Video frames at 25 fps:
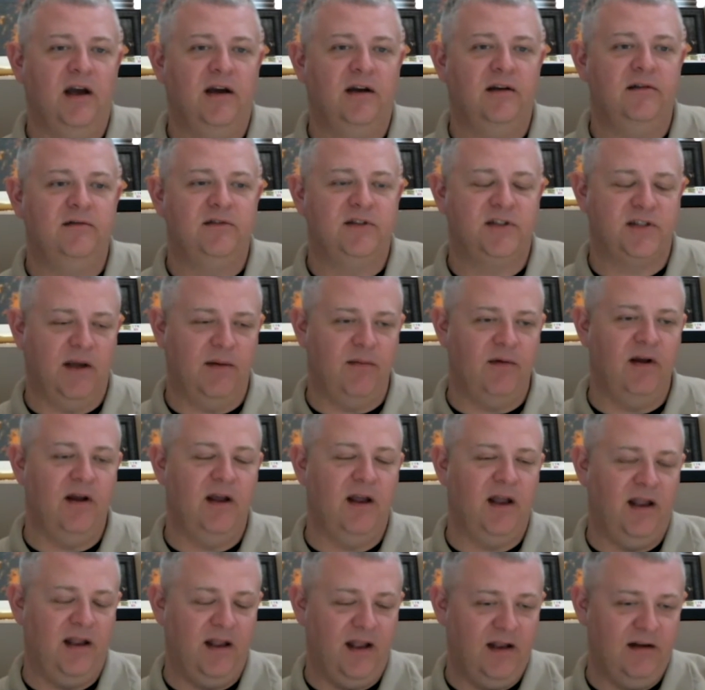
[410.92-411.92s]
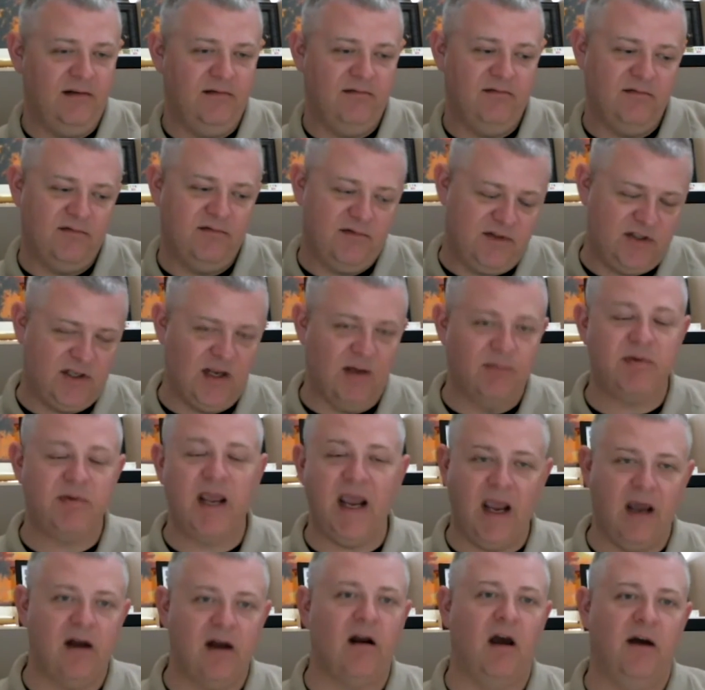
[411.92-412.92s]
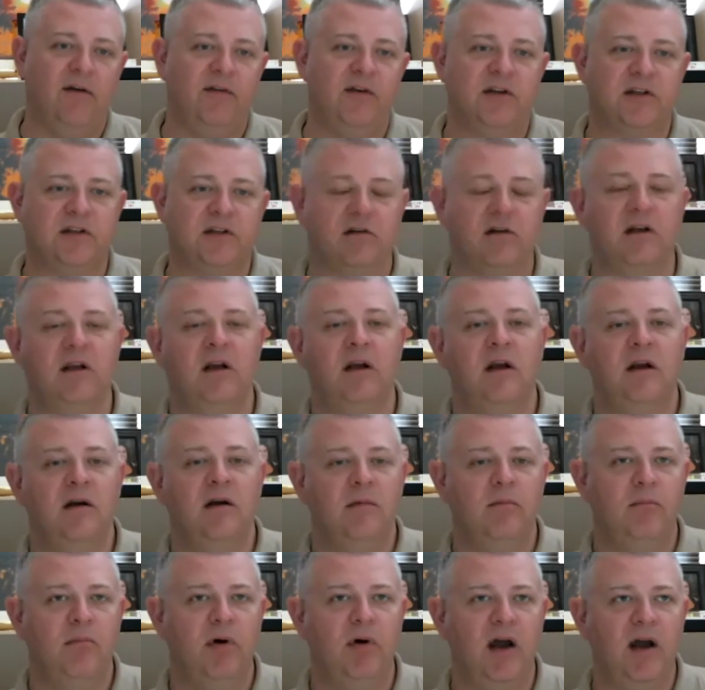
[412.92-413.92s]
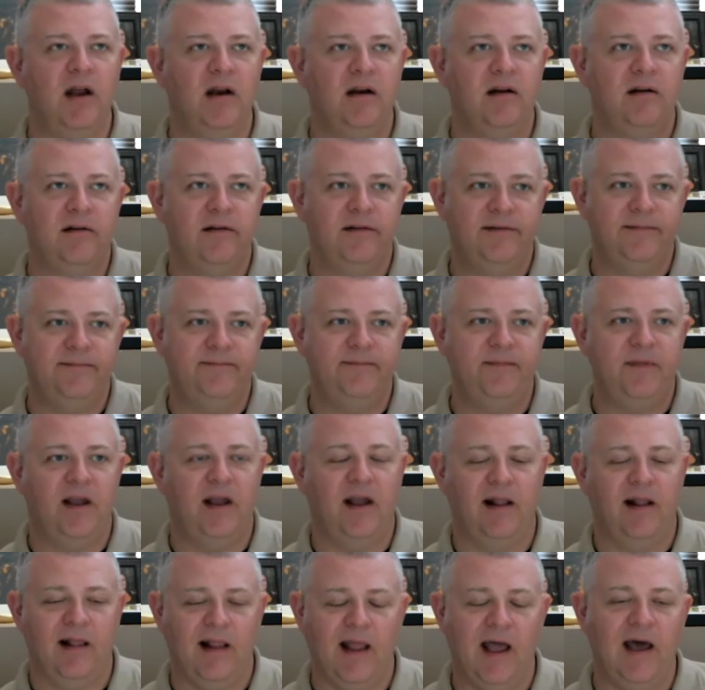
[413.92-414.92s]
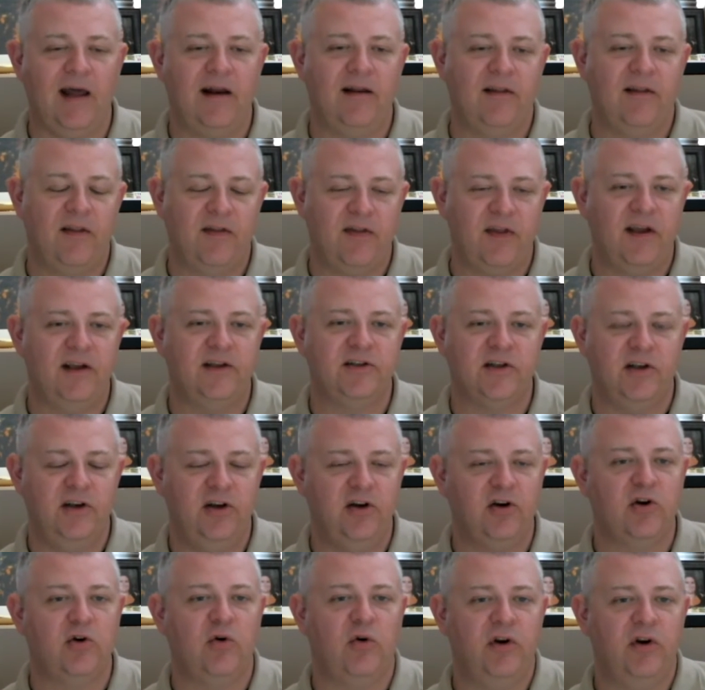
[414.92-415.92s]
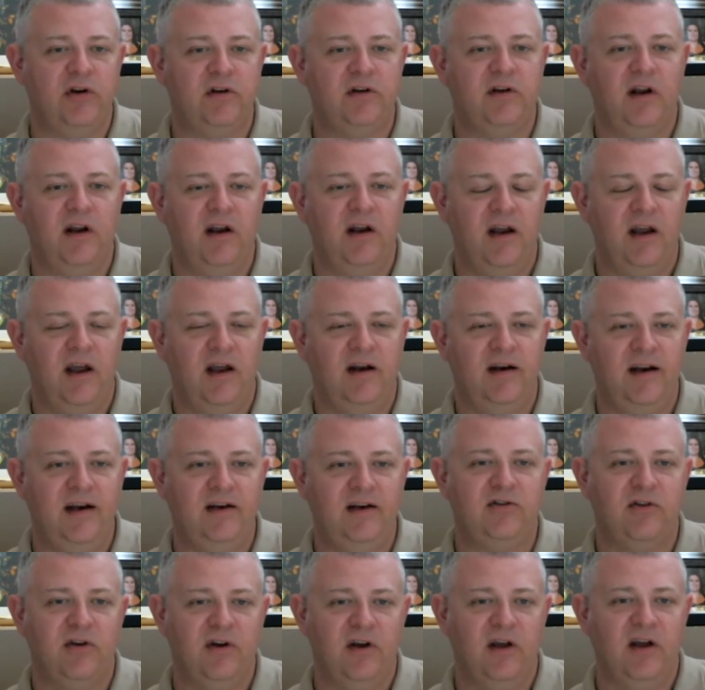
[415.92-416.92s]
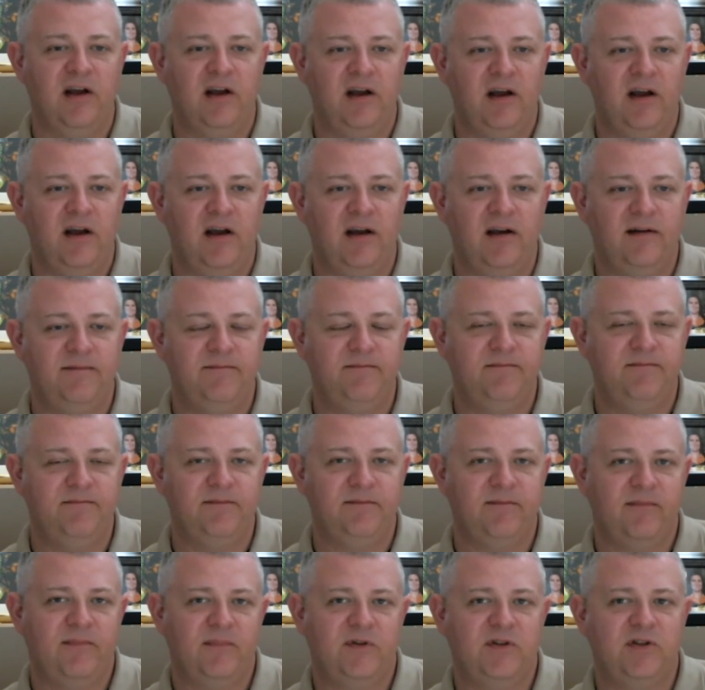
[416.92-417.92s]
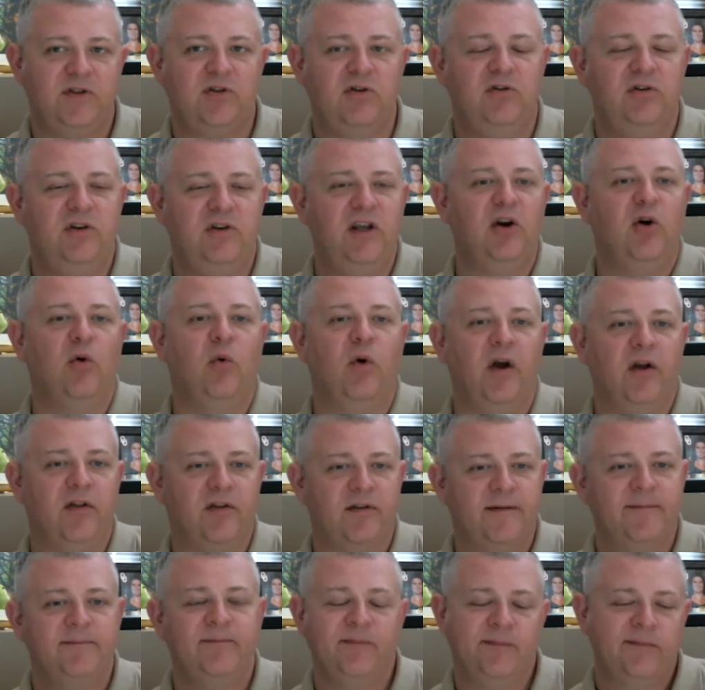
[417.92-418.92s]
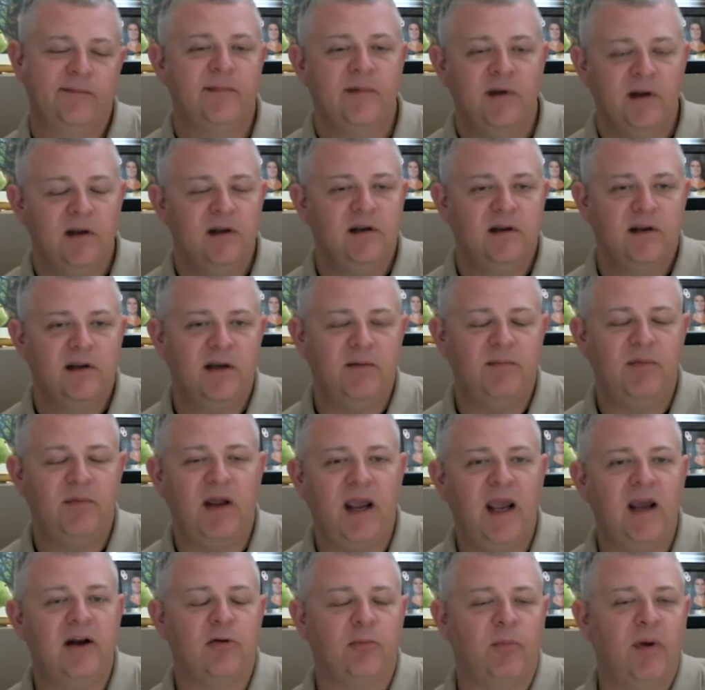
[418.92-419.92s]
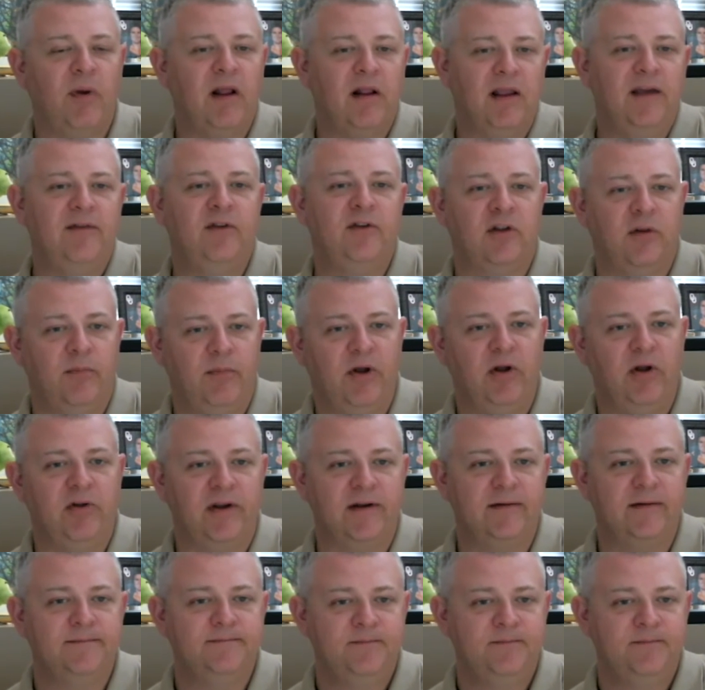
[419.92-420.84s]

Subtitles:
Some can't, obviously, but a lot of the things that you're going to need to deal with can be handled by leaving the building.